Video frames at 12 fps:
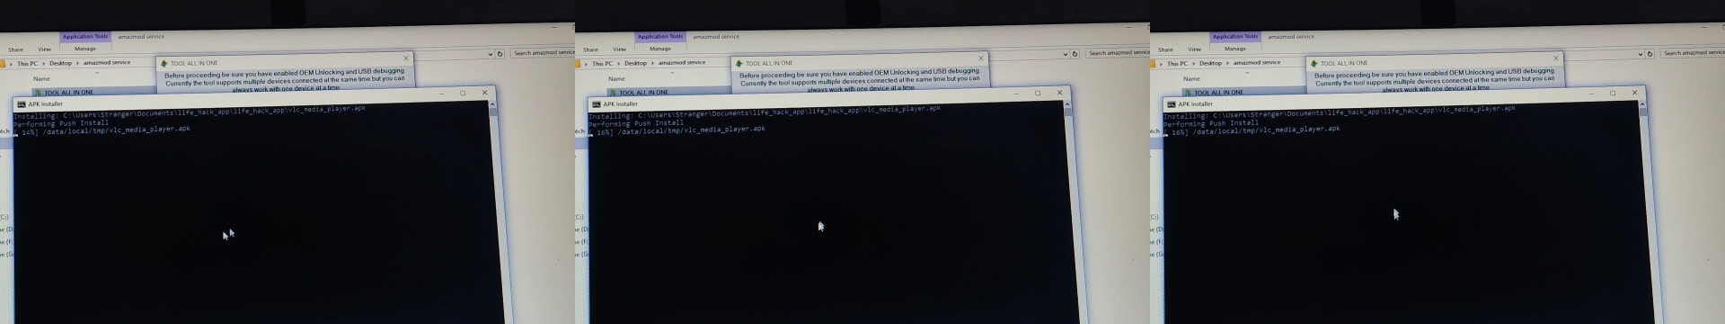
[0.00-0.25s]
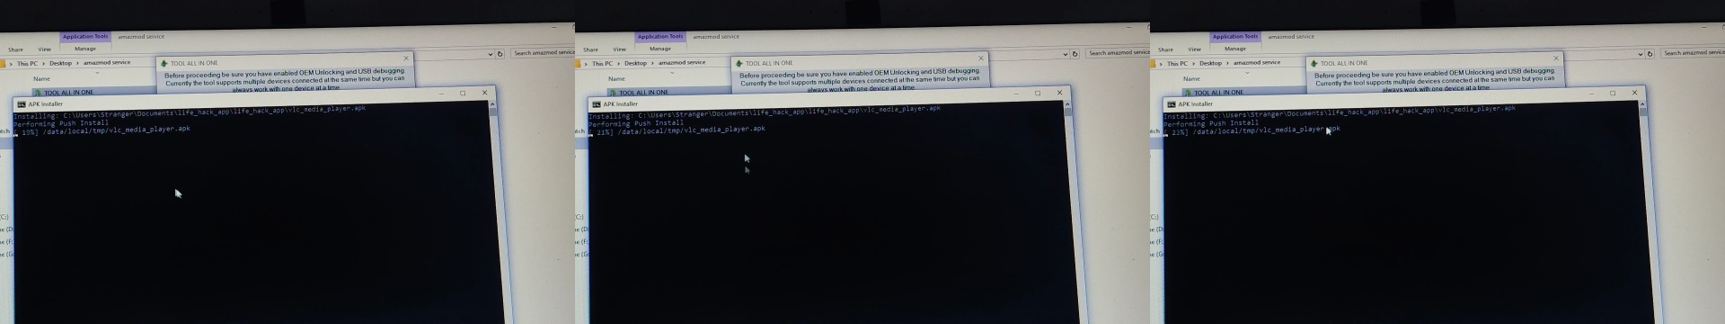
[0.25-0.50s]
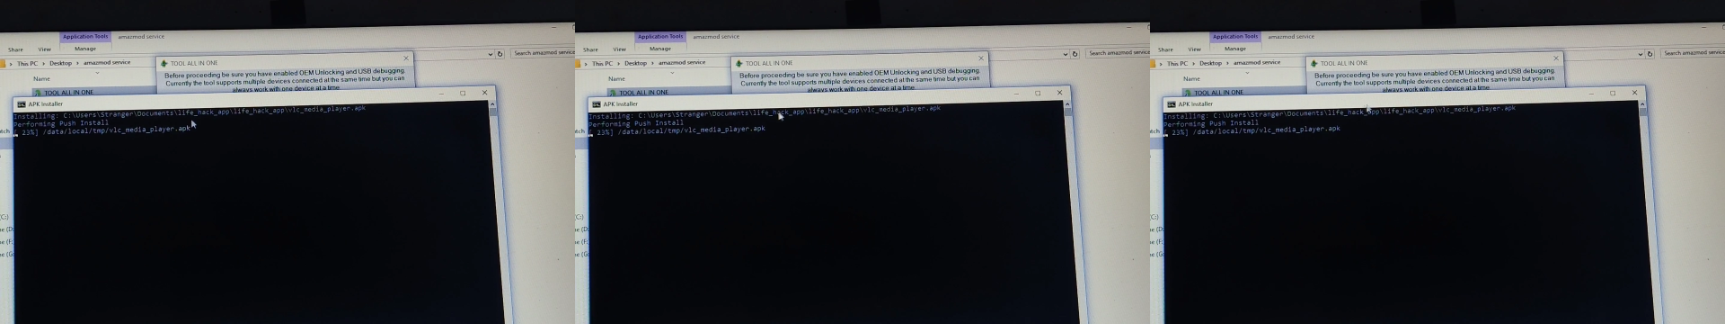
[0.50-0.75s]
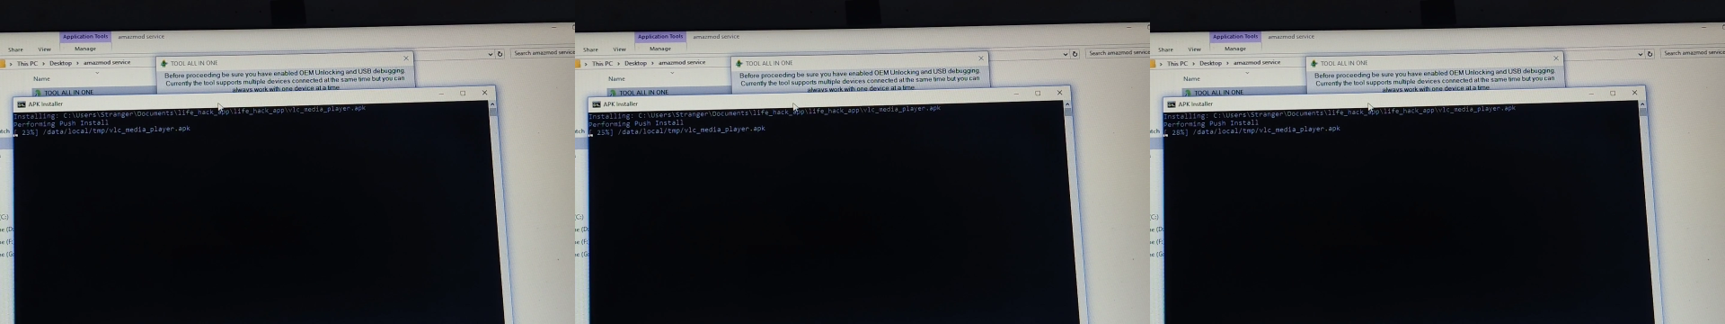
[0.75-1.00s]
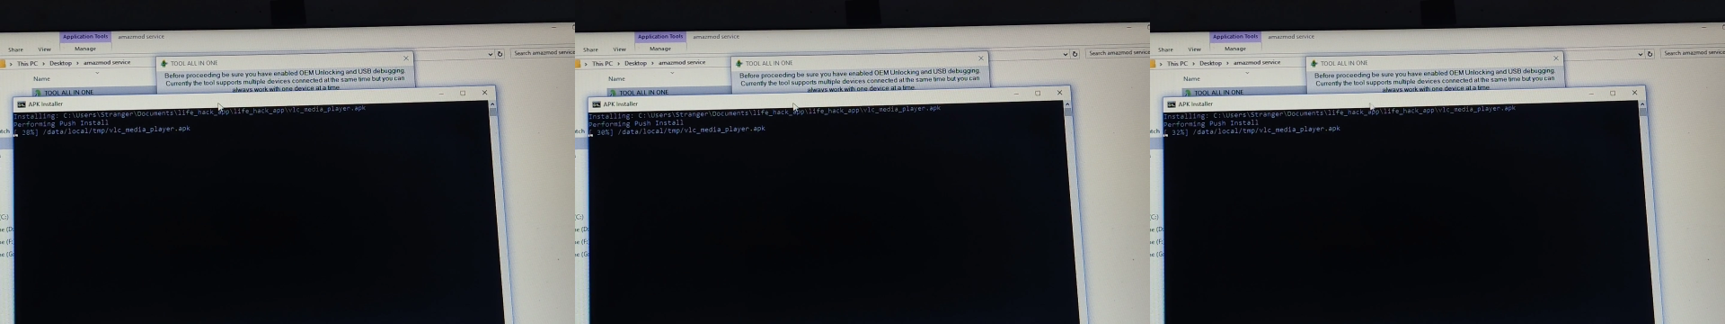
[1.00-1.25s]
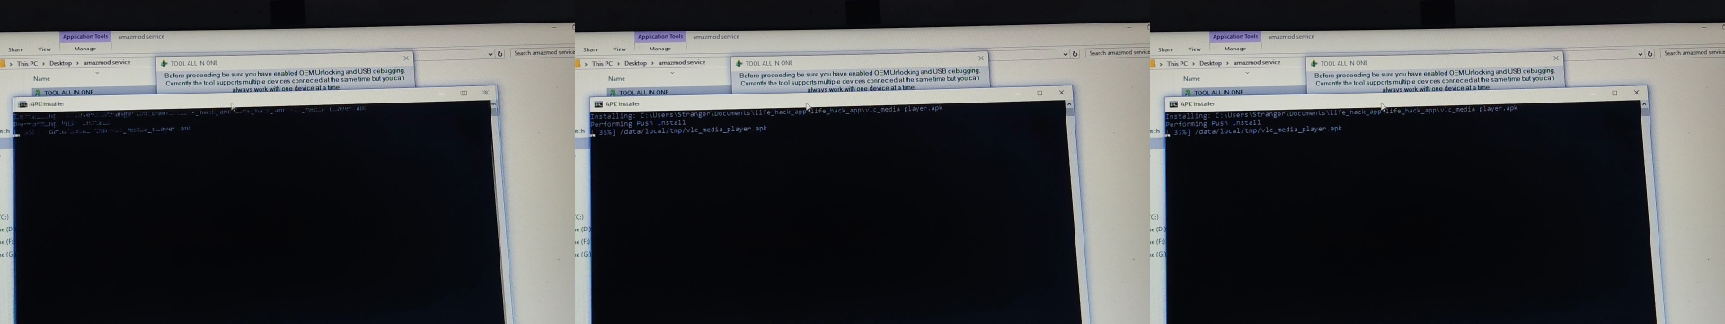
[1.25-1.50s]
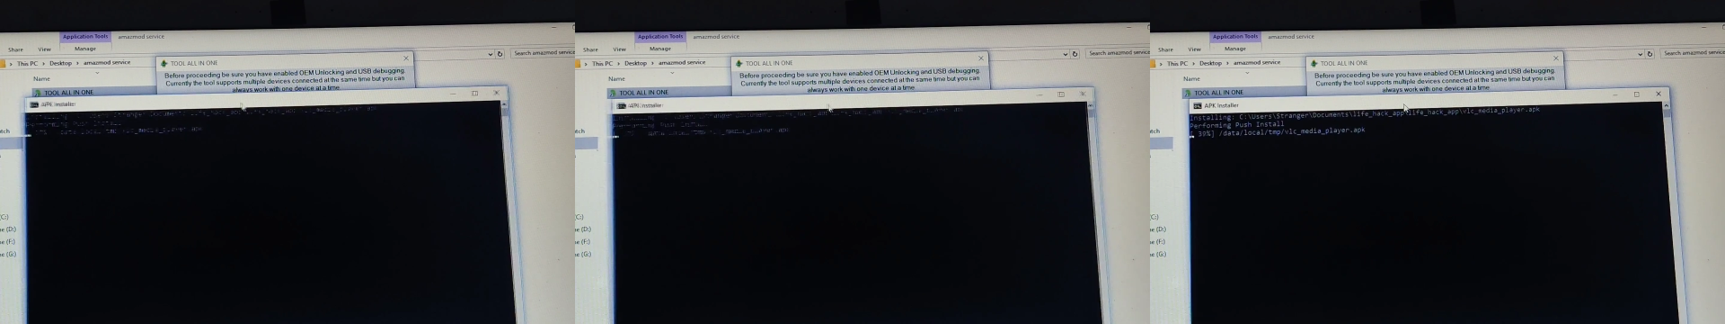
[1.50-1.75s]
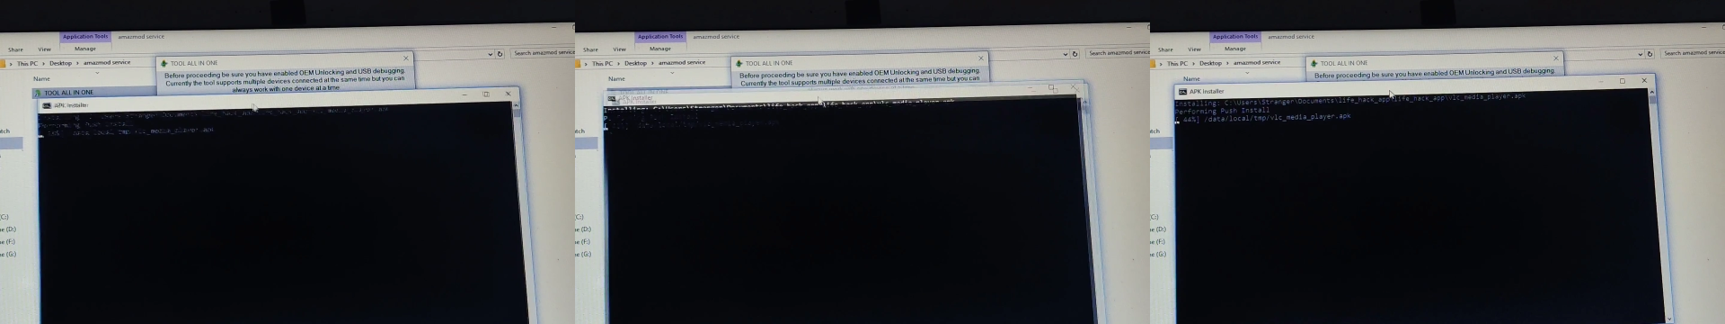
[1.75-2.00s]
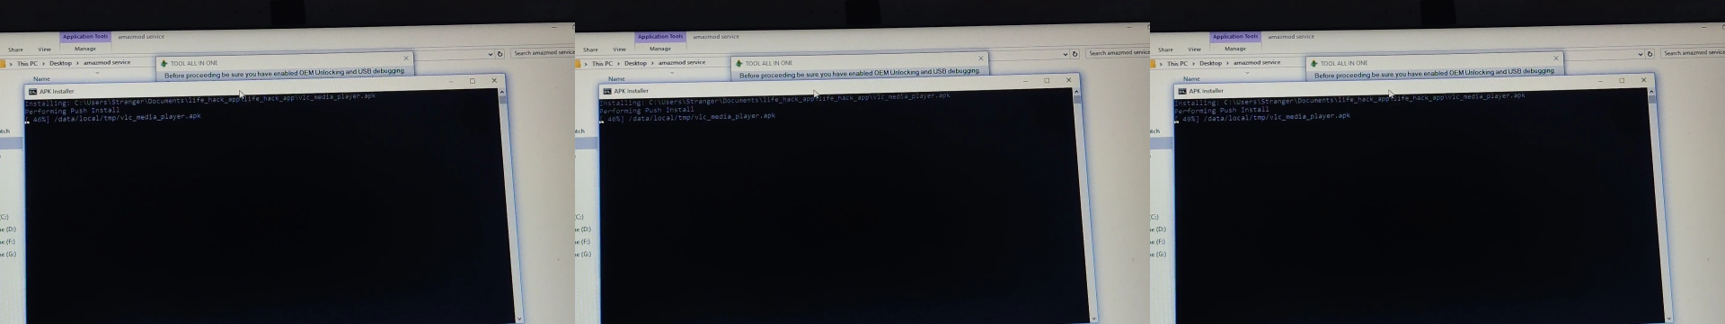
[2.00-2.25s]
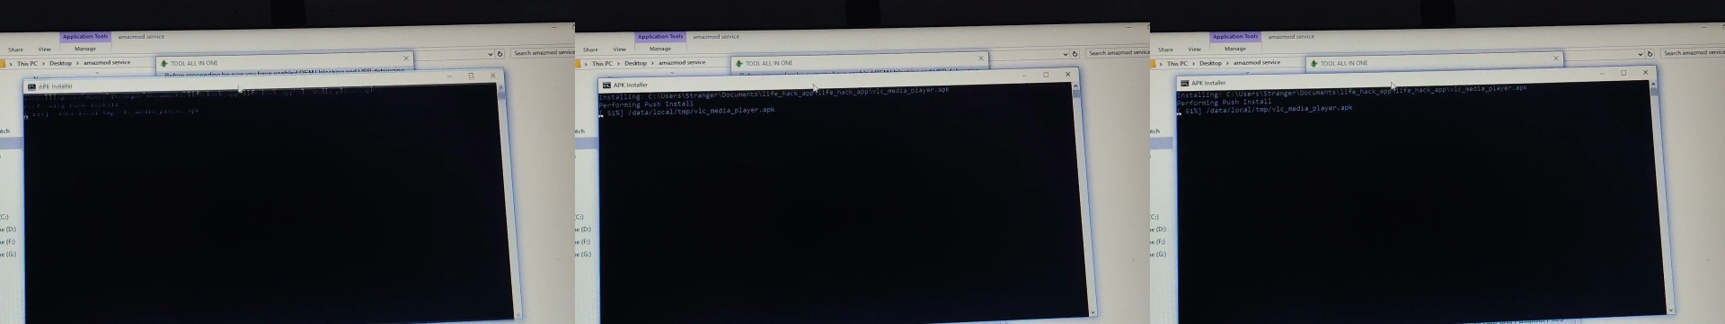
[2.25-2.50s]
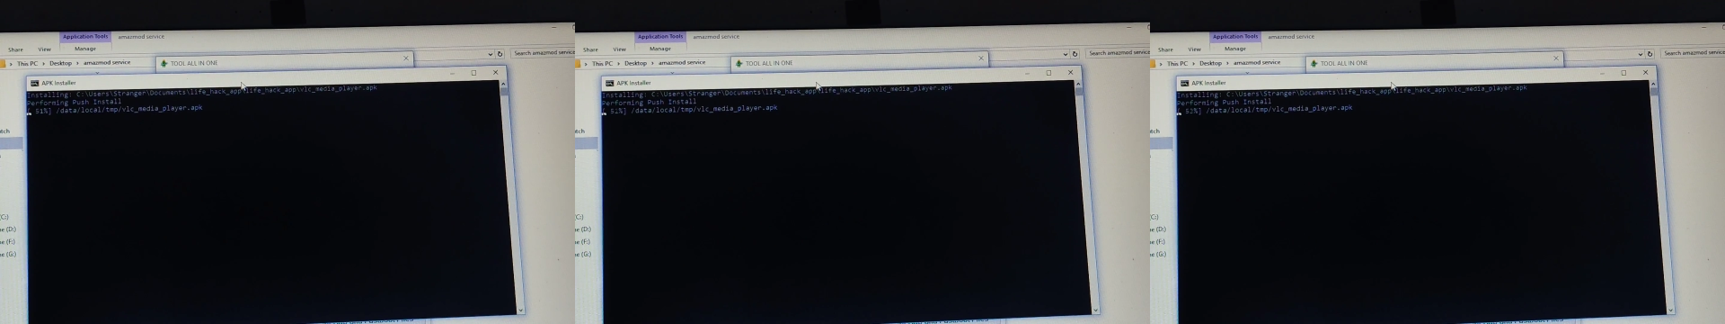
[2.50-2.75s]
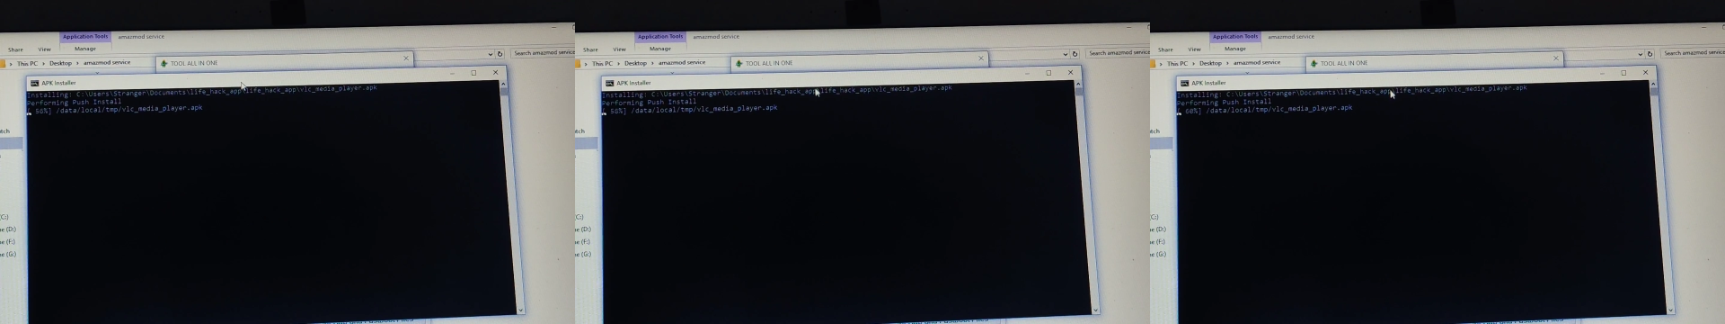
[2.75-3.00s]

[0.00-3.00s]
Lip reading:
[unreadable: no face in view]